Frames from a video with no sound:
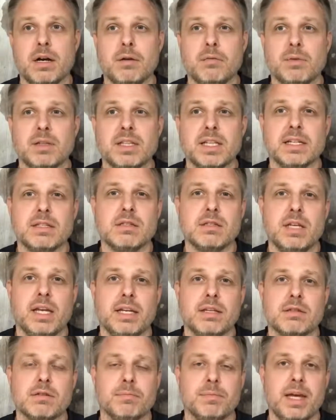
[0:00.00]
with, let's
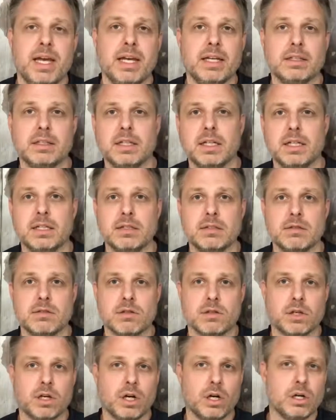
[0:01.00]
say, some
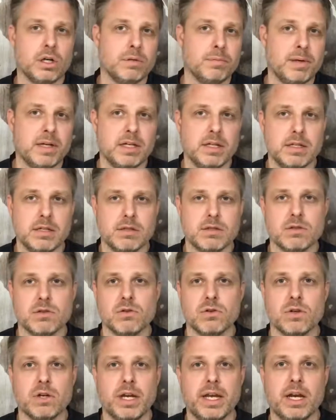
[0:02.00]
handguns or carbines
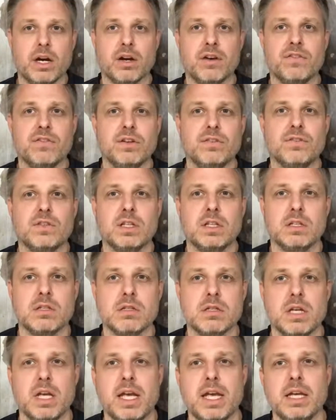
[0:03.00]
or
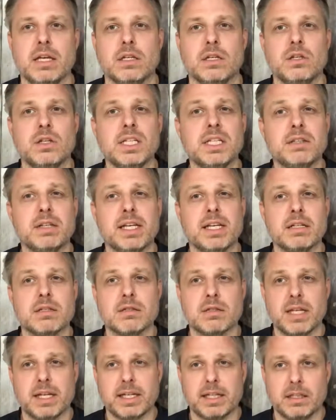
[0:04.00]
AR-15s, you need to get a
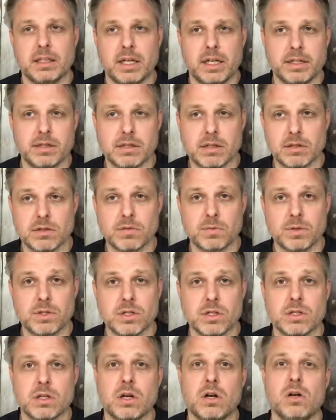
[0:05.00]
second license, which
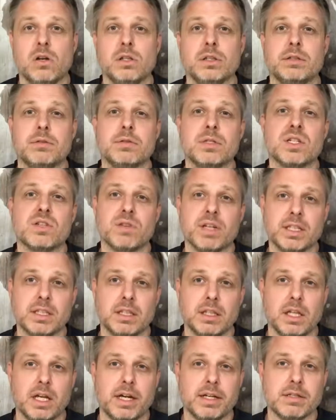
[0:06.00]
is called a
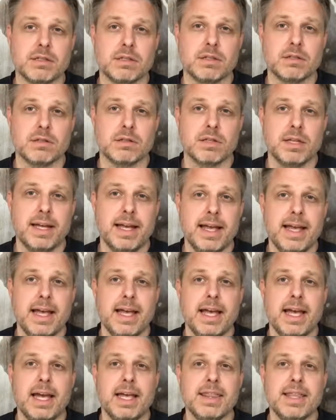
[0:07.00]
restricted license.
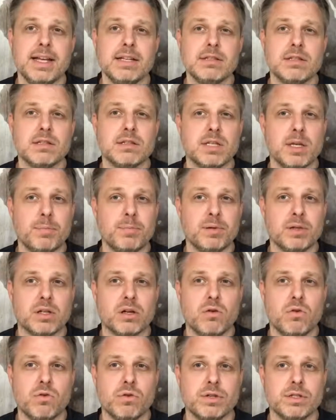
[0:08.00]
And that's a separate
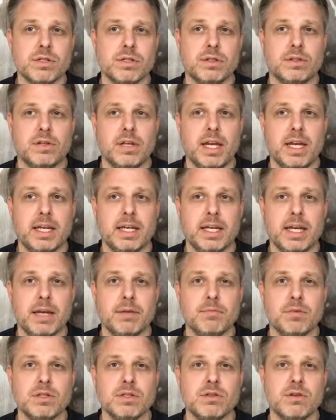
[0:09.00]
course you take.
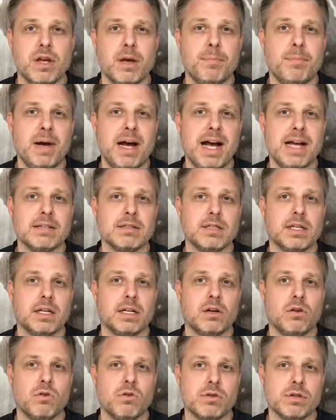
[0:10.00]
And once you have passed that
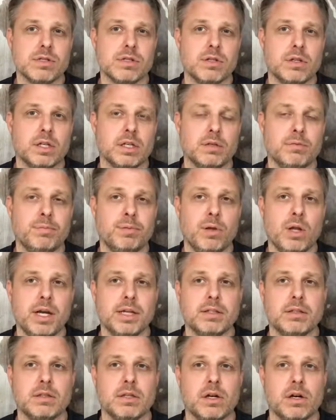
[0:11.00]
course, you can apply
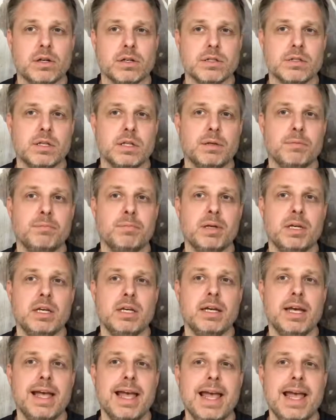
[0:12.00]
to the RCMP.